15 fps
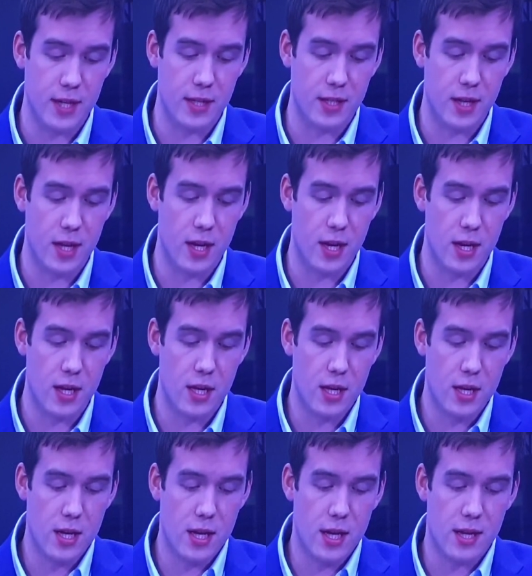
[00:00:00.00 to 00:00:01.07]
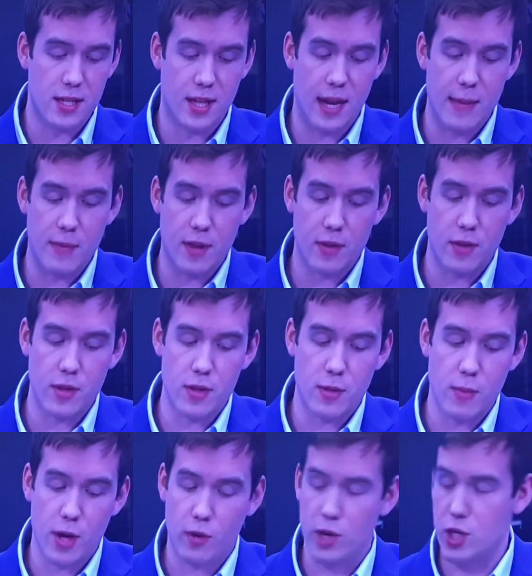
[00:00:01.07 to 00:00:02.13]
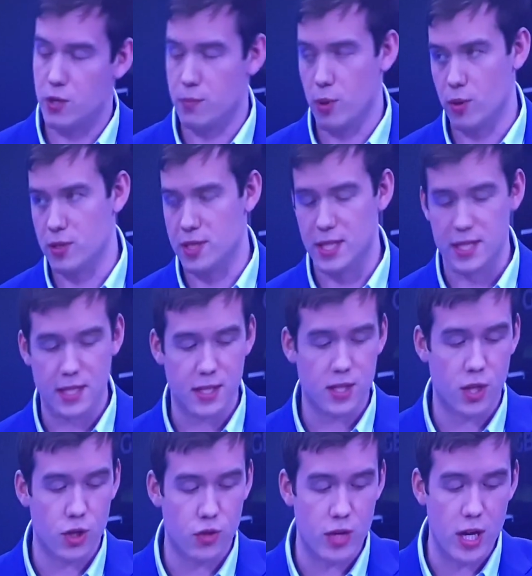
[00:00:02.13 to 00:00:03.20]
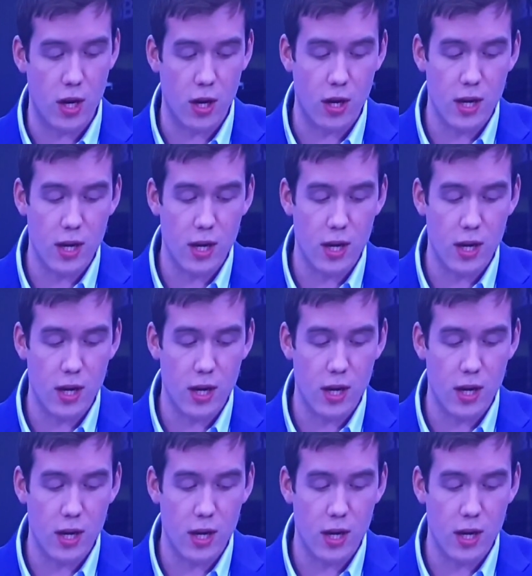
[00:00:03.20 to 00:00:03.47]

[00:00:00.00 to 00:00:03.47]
It is this claim that the migration policies in this country